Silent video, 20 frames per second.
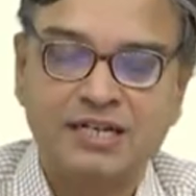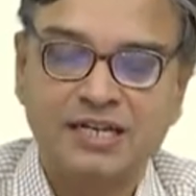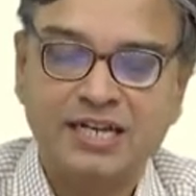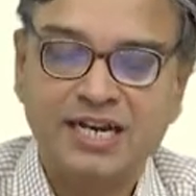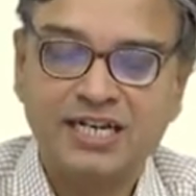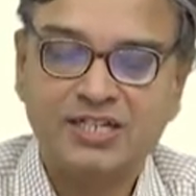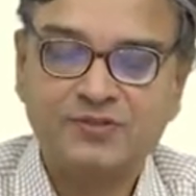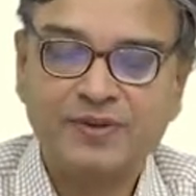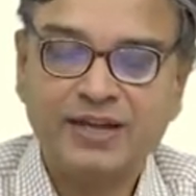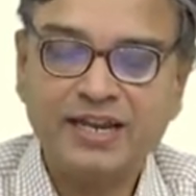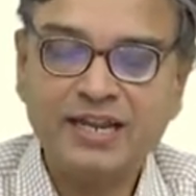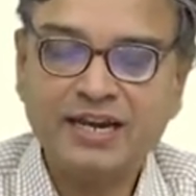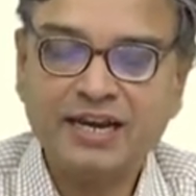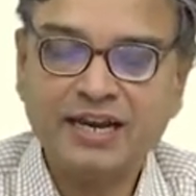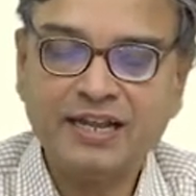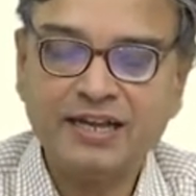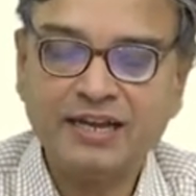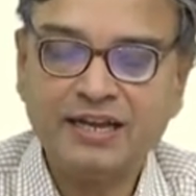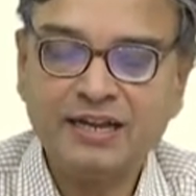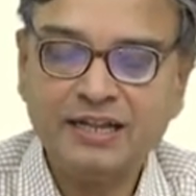It is very
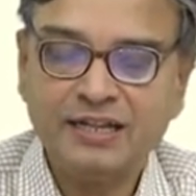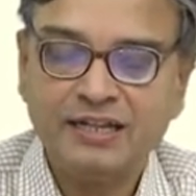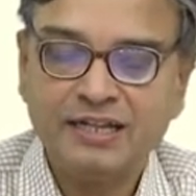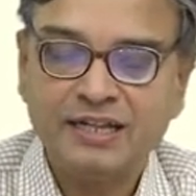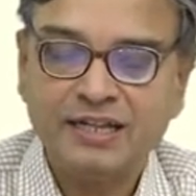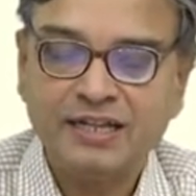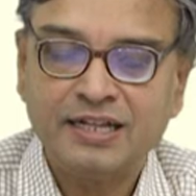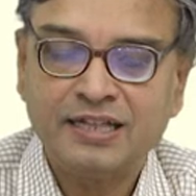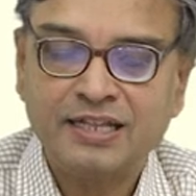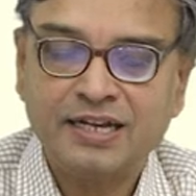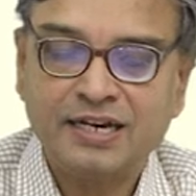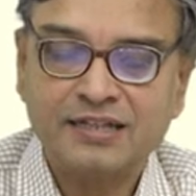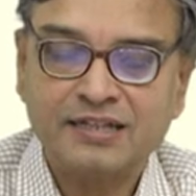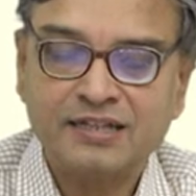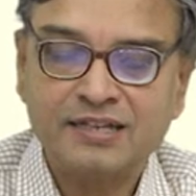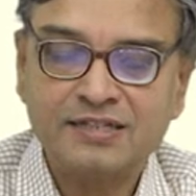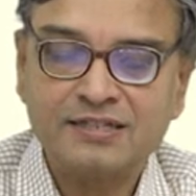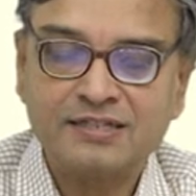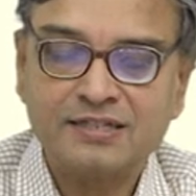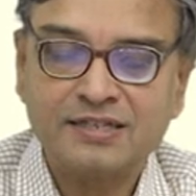clear that
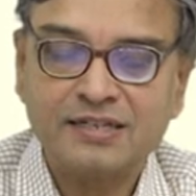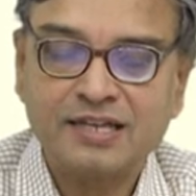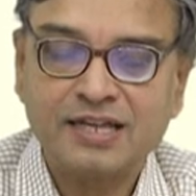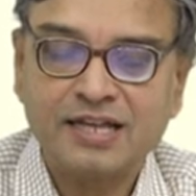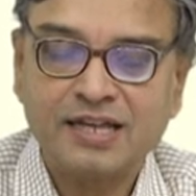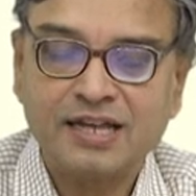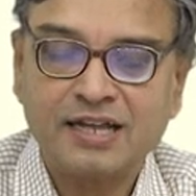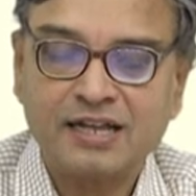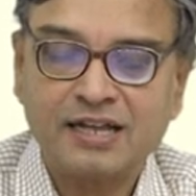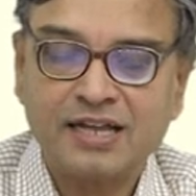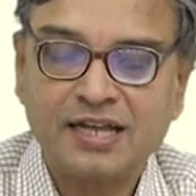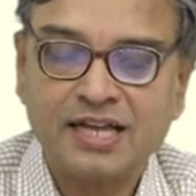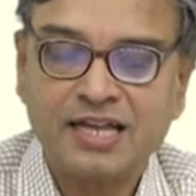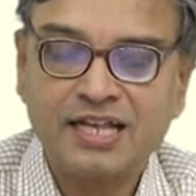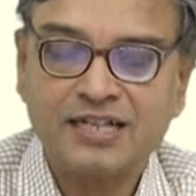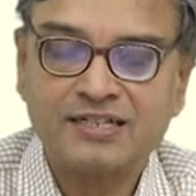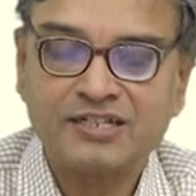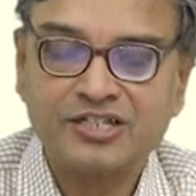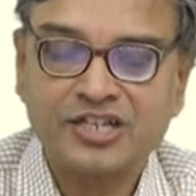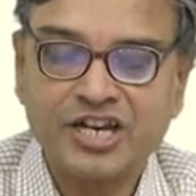this
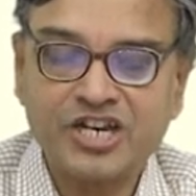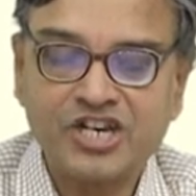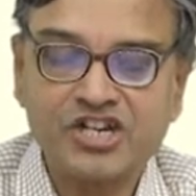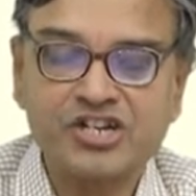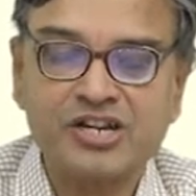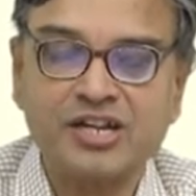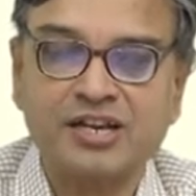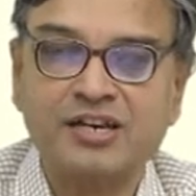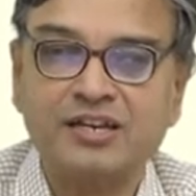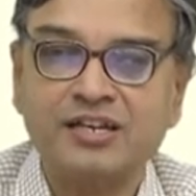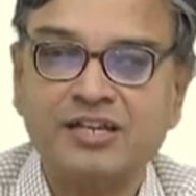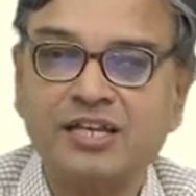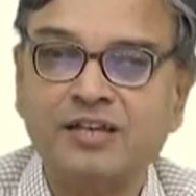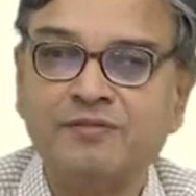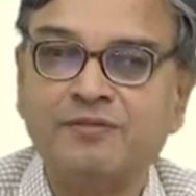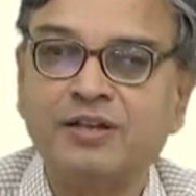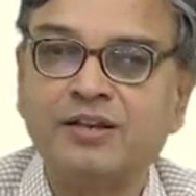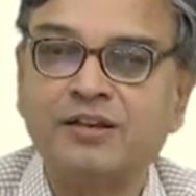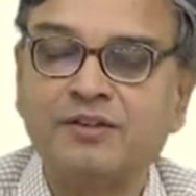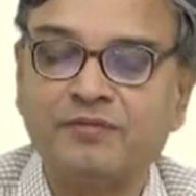is tension
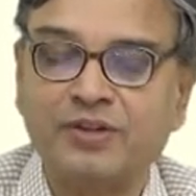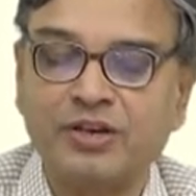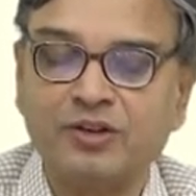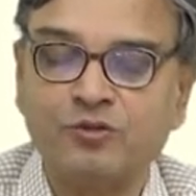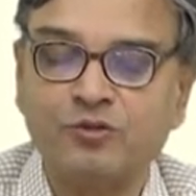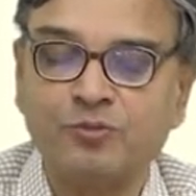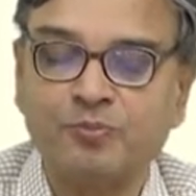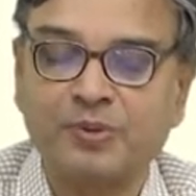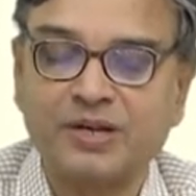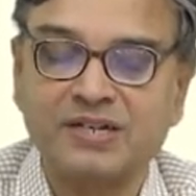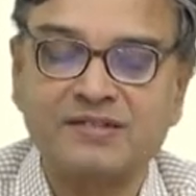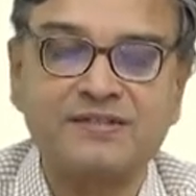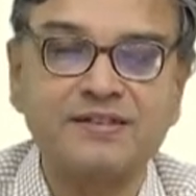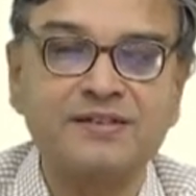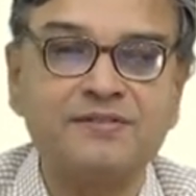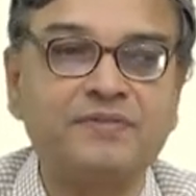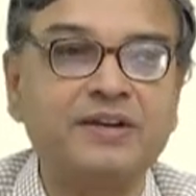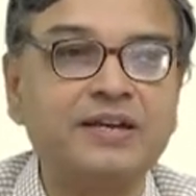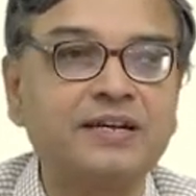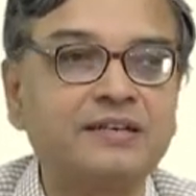even when you
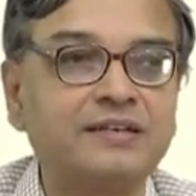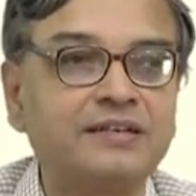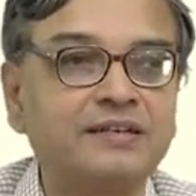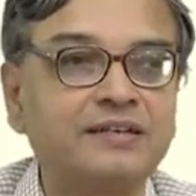perceive it.